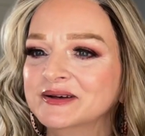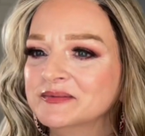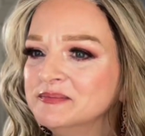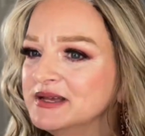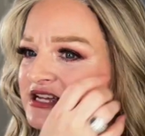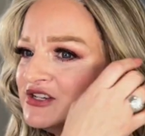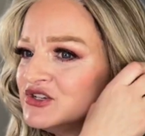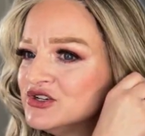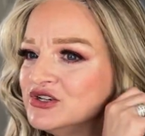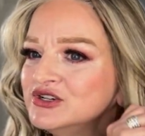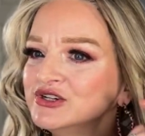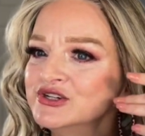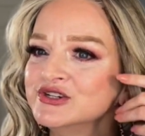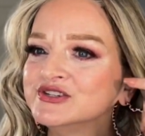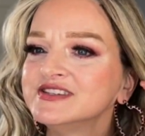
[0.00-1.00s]

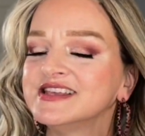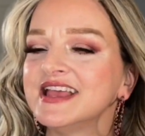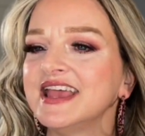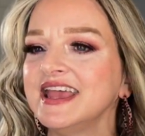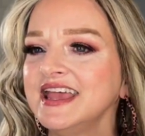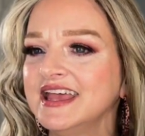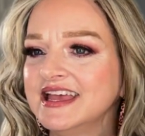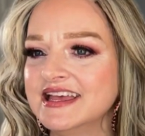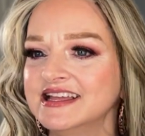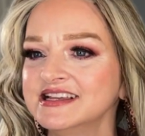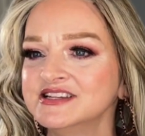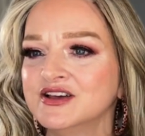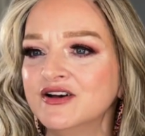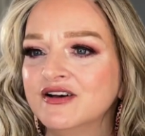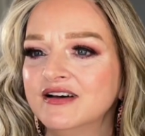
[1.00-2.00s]
pictures and
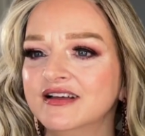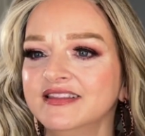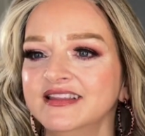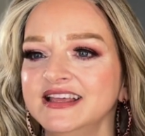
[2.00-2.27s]
on the